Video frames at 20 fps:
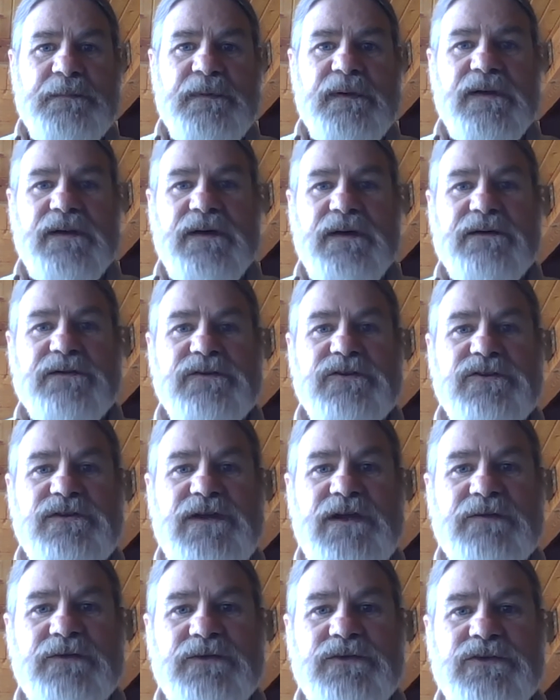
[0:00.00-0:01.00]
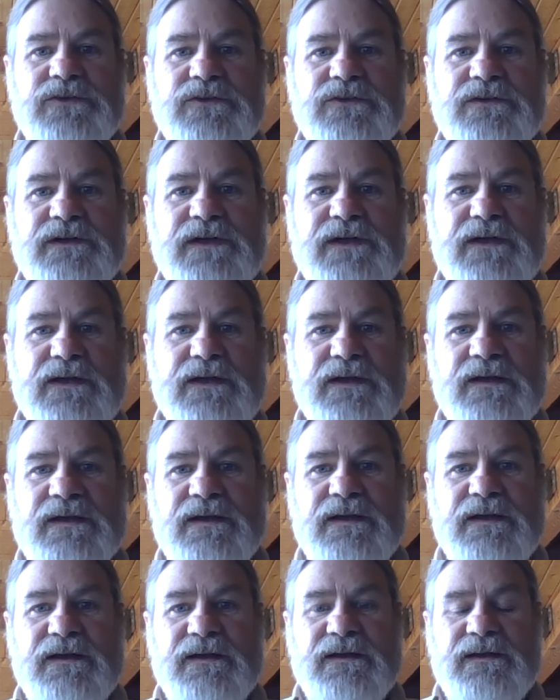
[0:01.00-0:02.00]
on Snuffles Creek
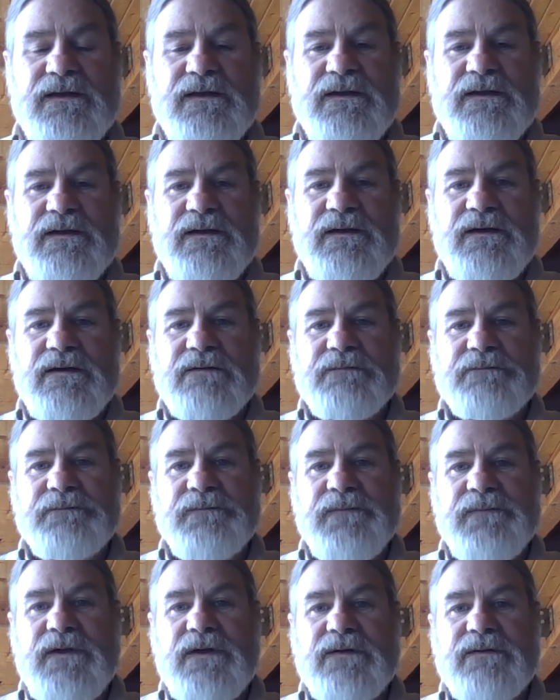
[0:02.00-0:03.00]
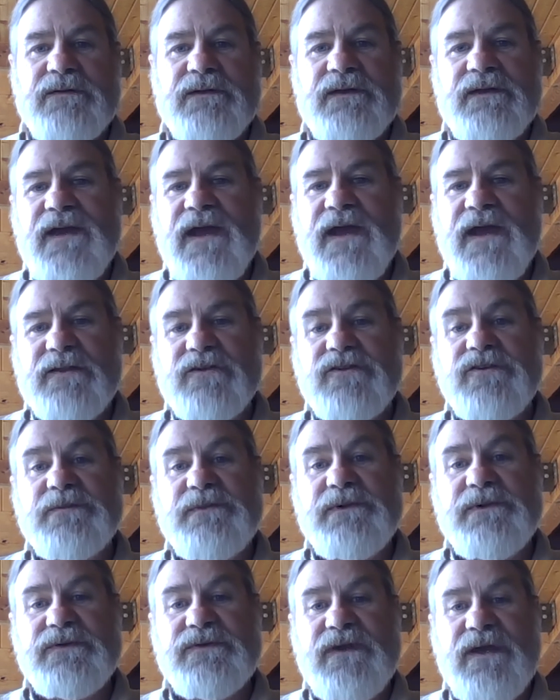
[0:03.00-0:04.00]
on the Atlas
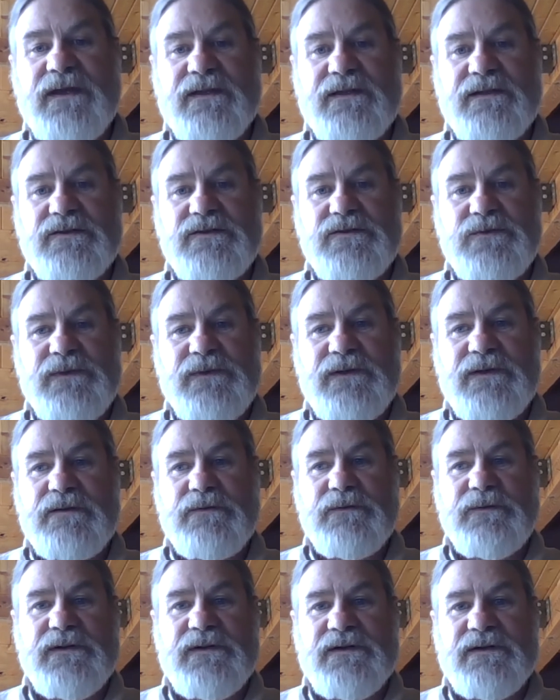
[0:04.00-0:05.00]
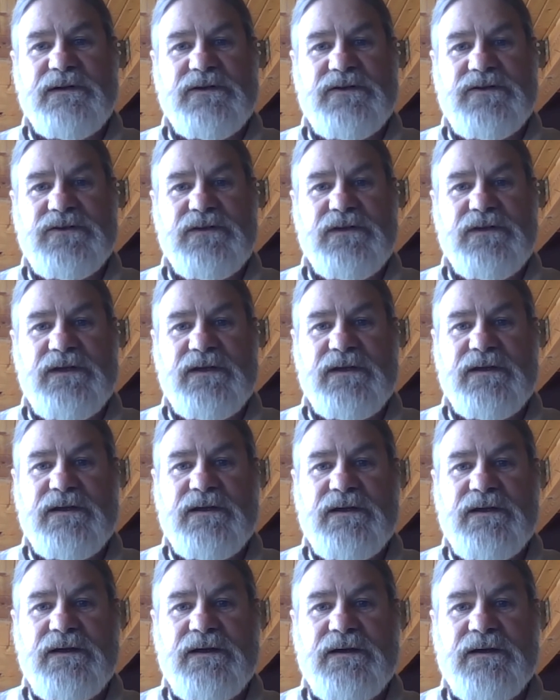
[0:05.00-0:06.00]
Mill tailings. We'd initially
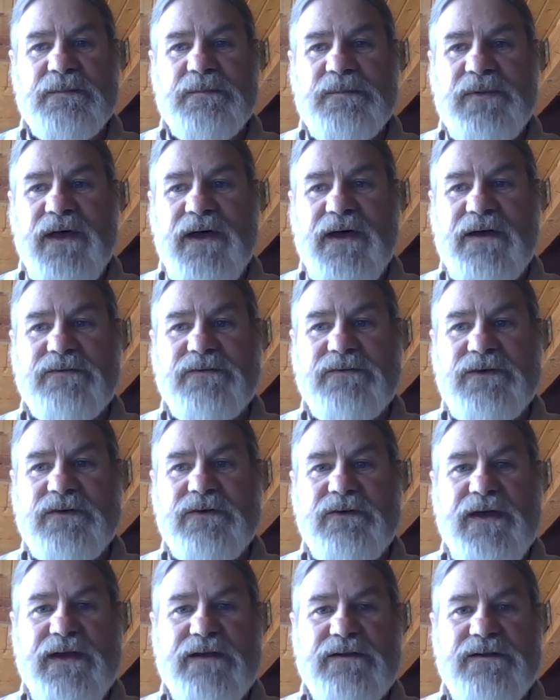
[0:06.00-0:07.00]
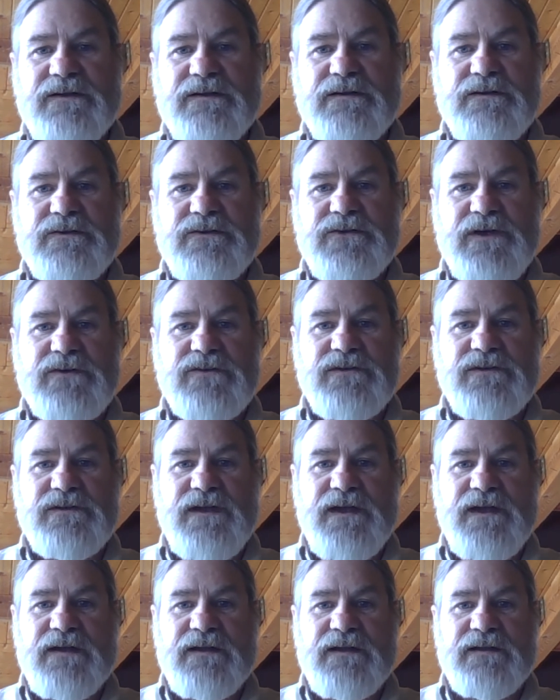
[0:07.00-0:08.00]
applied for a grant to address the
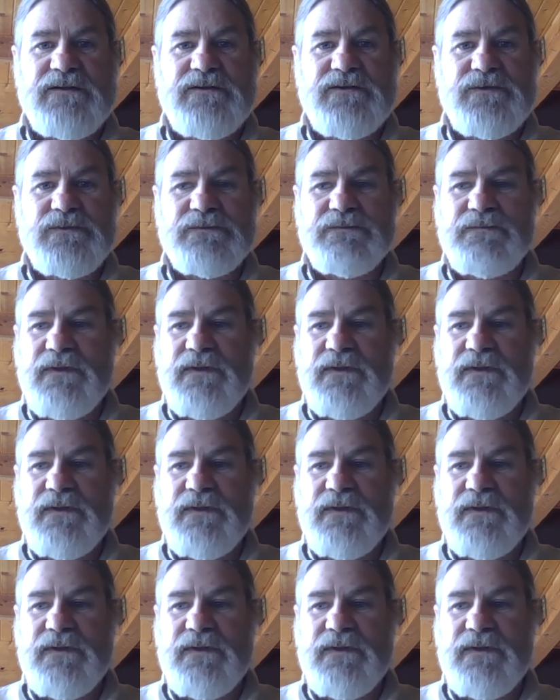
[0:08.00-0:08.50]
tailings, and